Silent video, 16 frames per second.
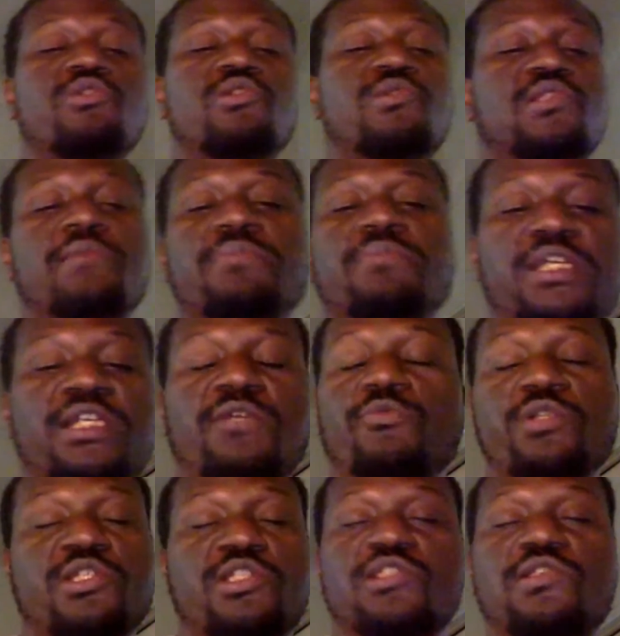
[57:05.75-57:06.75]
you something
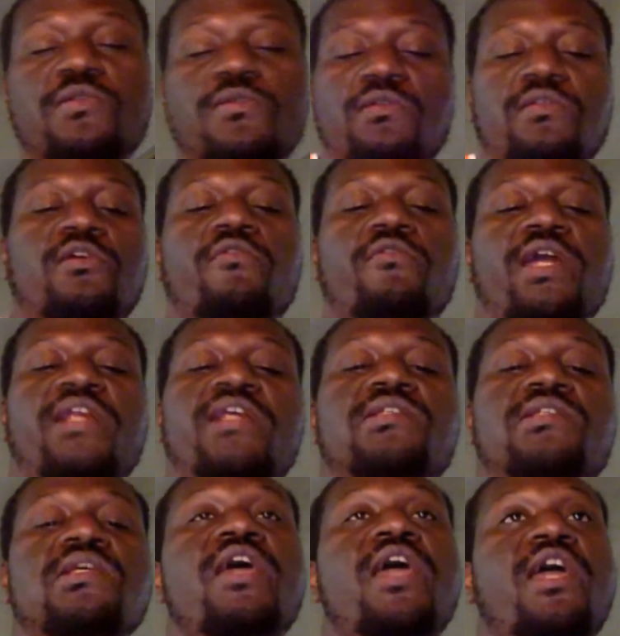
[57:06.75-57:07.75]
which is the greatest,